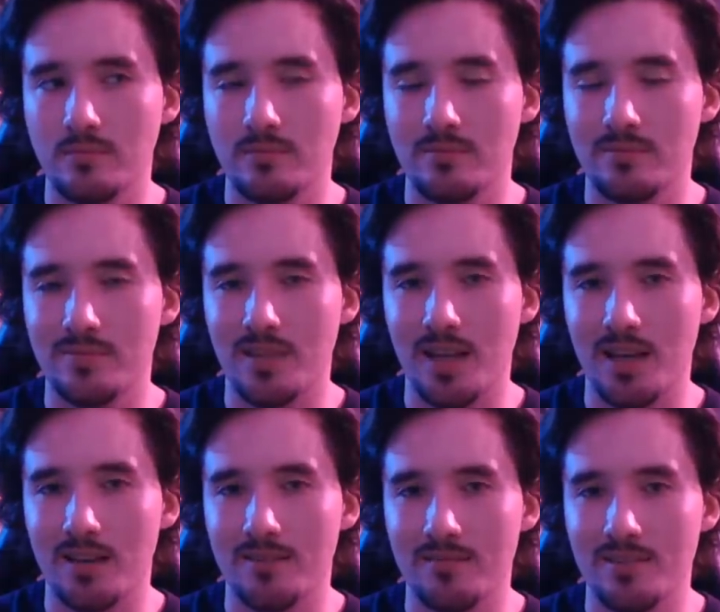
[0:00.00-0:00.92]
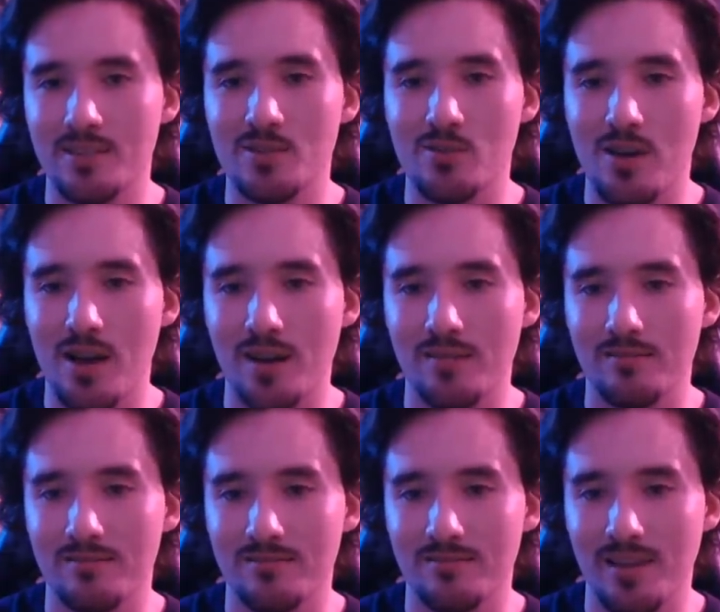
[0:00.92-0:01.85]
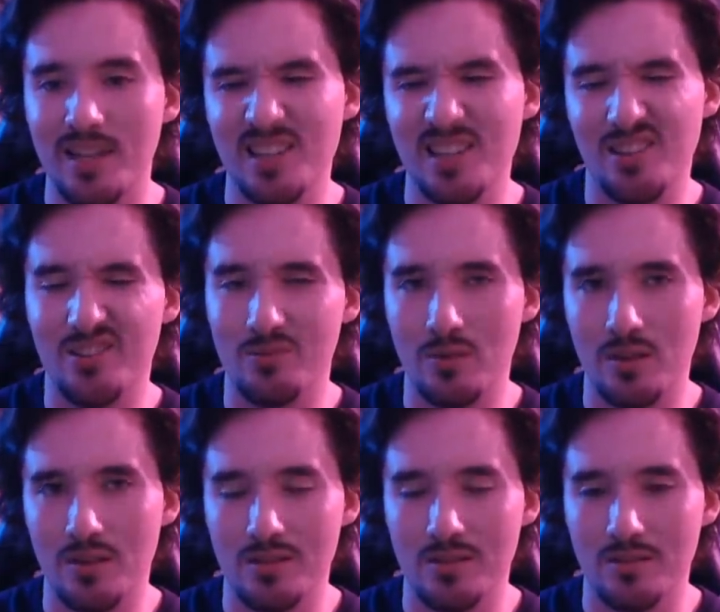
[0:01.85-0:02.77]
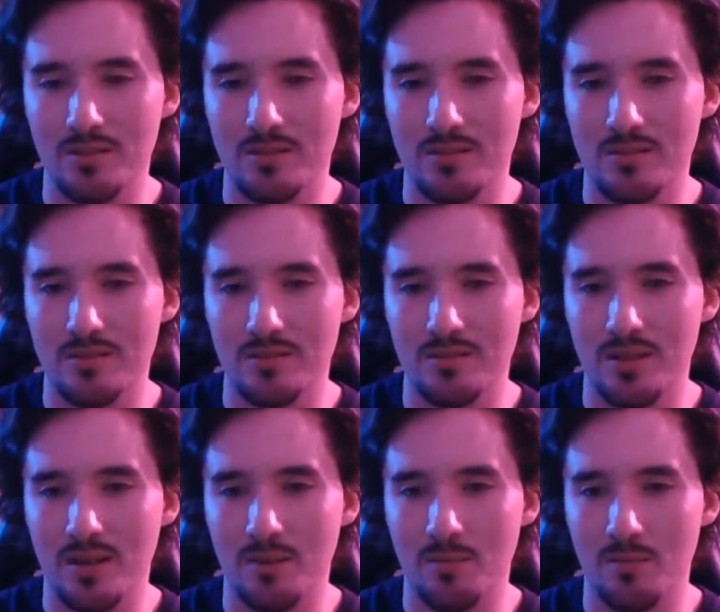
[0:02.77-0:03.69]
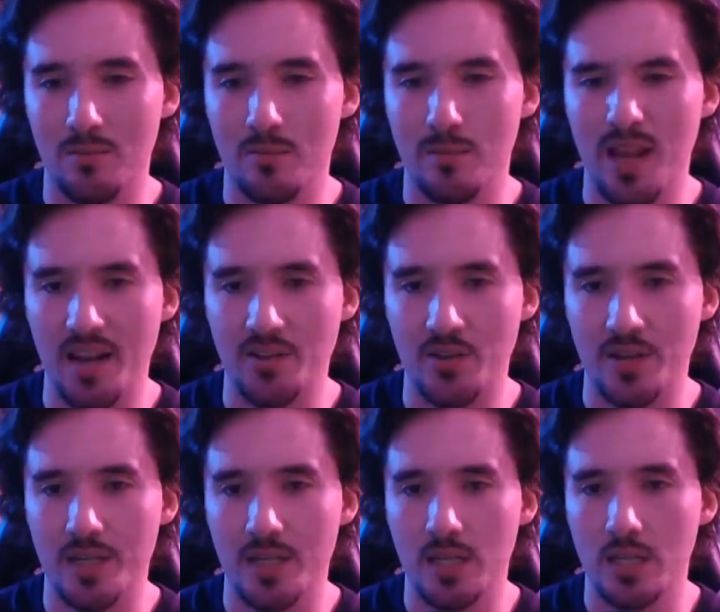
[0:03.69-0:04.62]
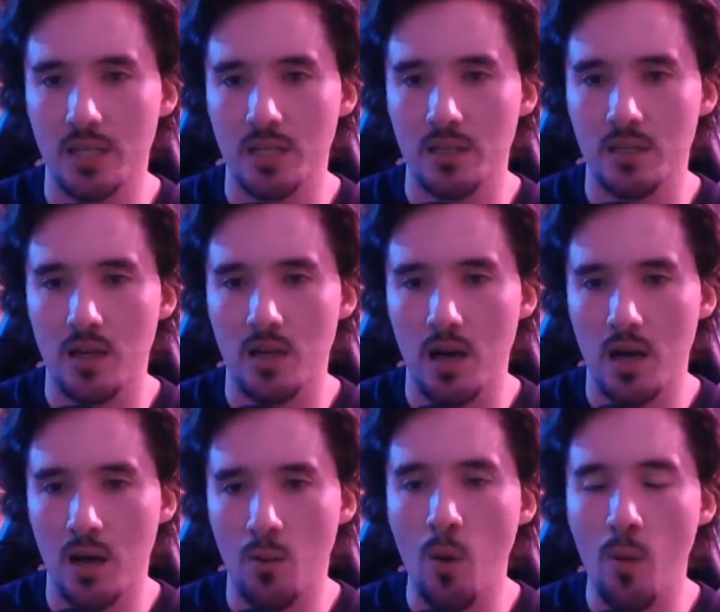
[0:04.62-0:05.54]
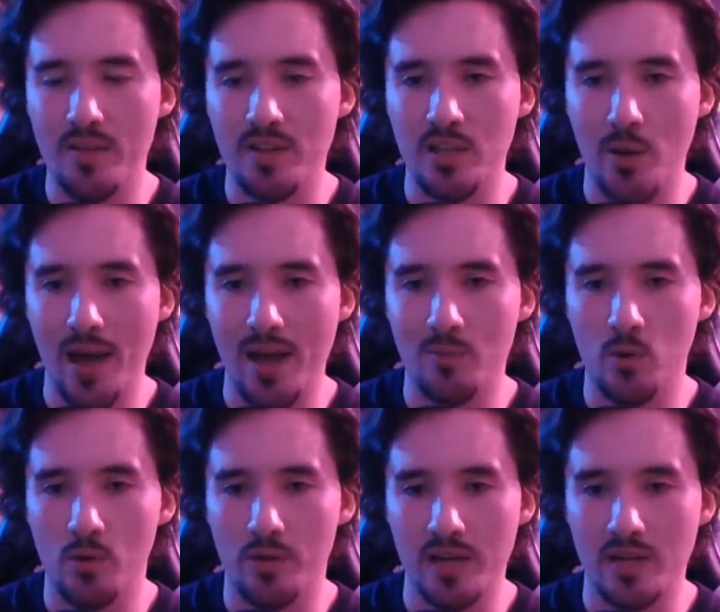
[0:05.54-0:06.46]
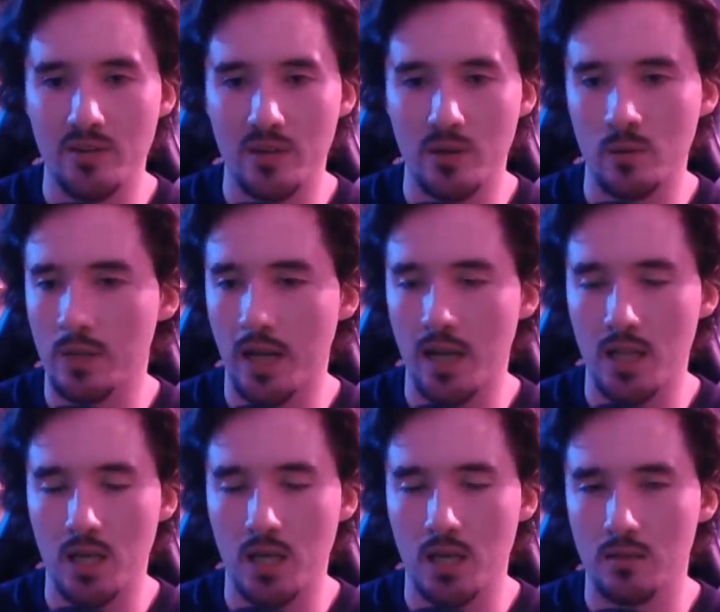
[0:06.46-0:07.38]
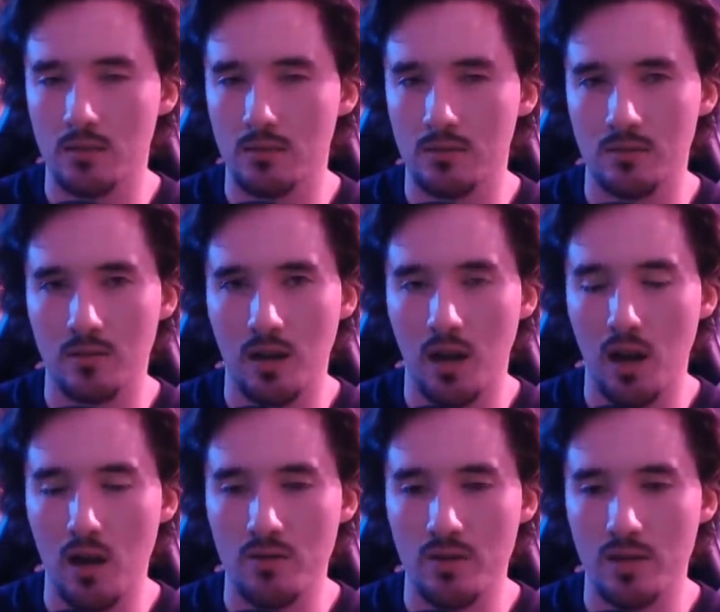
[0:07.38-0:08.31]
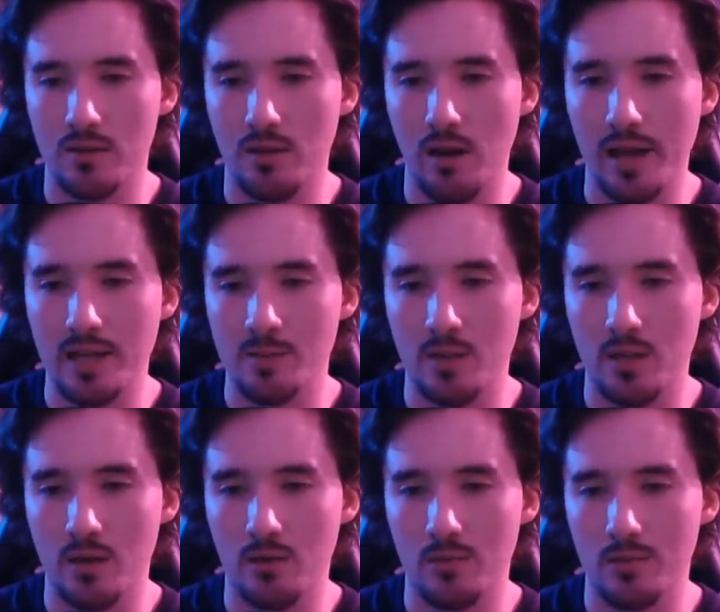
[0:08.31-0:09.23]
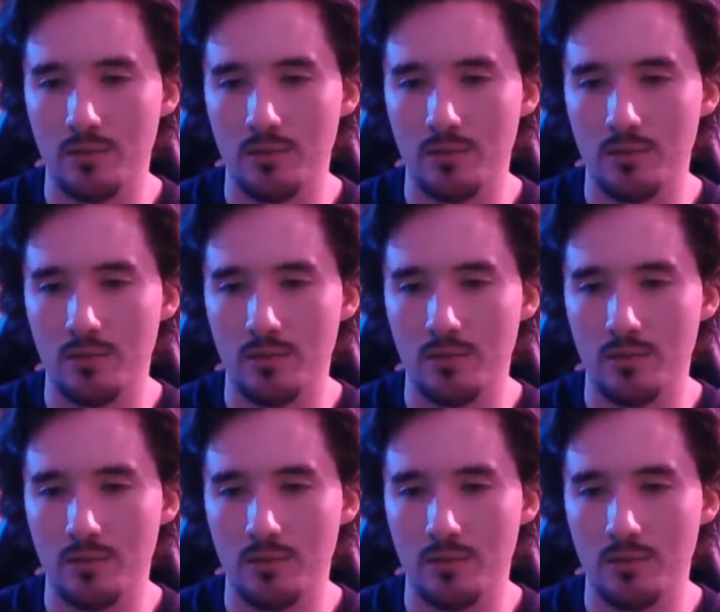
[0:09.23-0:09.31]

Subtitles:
yeah, this is all right. I downloaded one of their songs, Planetary. What weather do you hate more, the heat or the cold? Hate the heat, loathe it, like to be cold.